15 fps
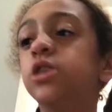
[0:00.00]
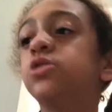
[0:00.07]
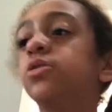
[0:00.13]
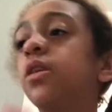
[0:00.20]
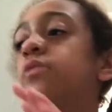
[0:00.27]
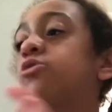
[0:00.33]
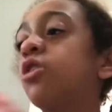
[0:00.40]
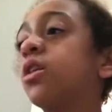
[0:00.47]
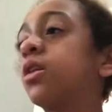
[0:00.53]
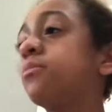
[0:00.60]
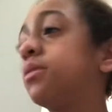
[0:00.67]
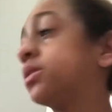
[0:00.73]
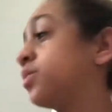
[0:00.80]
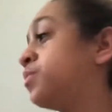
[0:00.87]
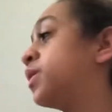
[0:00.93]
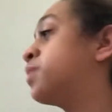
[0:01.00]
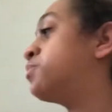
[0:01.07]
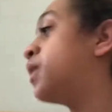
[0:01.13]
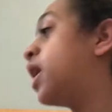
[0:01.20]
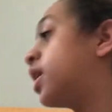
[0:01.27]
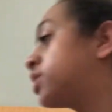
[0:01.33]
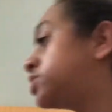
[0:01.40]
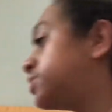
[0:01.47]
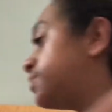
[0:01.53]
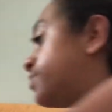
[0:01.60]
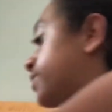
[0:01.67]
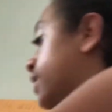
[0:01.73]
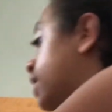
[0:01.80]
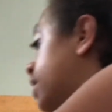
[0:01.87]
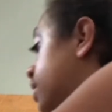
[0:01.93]
enough talking about the big box.
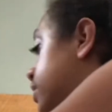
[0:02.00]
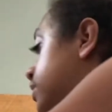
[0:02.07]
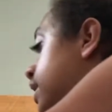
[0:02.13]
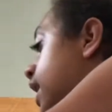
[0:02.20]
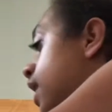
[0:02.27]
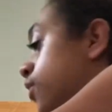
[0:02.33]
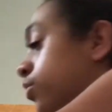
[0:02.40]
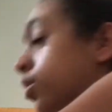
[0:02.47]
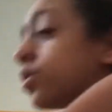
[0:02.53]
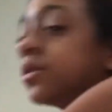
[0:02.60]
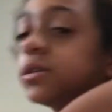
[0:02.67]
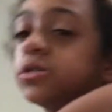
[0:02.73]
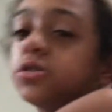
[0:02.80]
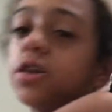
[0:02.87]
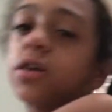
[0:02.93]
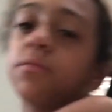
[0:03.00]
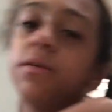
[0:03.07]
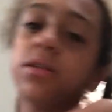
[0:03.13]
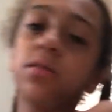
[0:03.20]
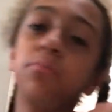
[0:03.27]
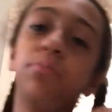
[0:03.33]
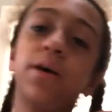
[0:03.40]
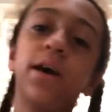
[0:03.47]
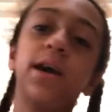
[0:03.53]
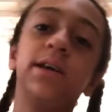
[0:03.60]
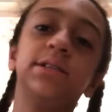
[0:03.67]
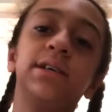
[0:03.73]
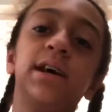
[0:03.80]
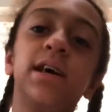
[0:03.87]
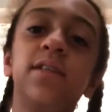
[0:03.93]
Now we're going to talk about the
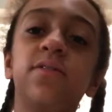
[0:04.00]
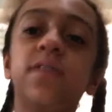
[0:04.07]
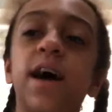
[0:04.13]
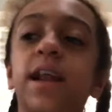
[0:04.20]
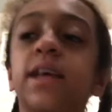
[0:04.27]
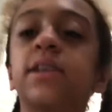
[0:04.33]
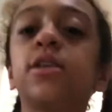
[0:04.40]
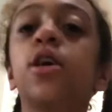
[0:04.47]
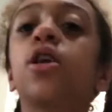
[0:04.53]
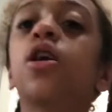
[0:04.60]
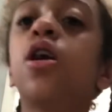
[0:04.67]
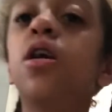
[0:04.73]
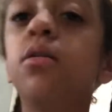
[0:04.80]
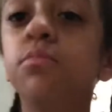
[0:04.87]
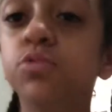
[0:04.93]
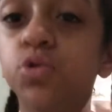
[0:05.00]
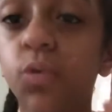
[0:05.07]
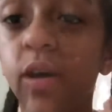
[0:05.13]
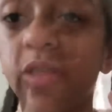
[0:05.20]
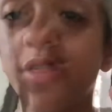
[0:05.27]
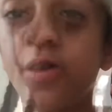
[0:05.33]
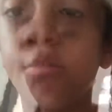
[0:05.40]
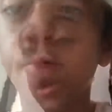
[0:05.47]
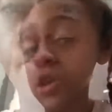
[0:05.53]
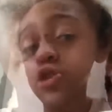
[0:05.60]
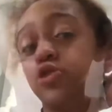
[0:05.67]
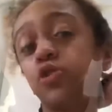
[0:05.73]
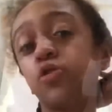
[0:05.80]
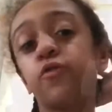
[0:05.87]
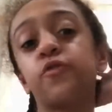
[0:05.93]
bays that it comes with. Alright,
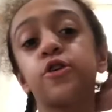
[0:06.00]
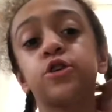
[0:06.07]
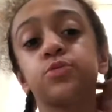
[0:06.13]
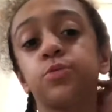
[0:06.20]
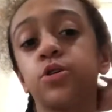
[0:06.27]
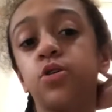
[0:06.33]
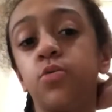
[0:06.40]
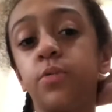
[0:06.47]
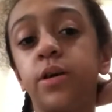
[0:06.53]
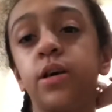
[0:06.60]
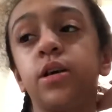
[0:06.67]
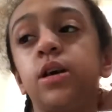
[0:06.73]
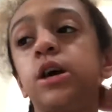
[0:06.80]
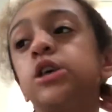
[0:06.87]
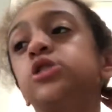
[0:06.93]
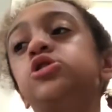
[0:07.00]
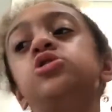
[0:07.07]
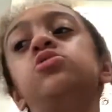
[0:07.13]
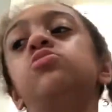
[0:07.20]
so first we're going to